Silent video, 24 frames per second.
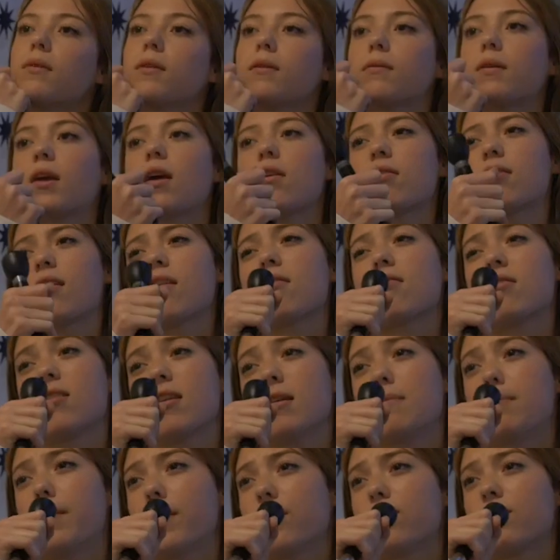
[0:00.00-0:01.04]
because they see
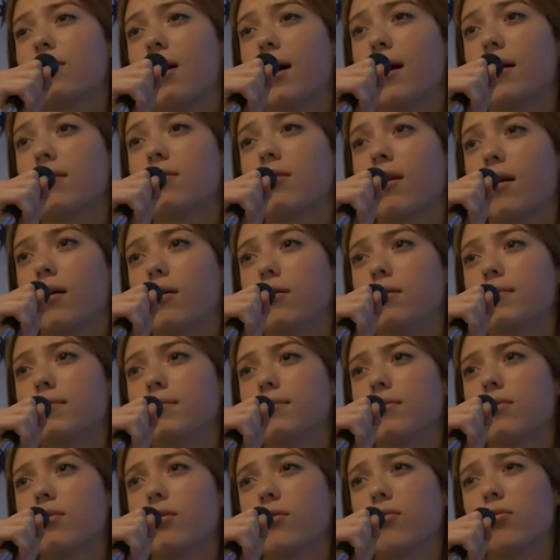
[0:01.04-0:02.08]
both sides, like on yeah,
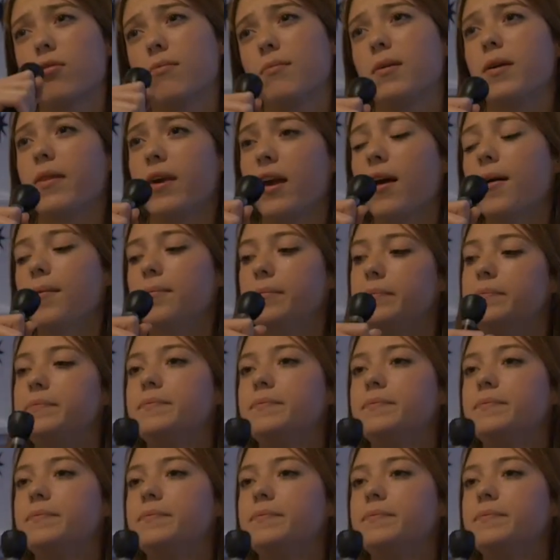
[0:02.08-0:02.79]
social media. Like,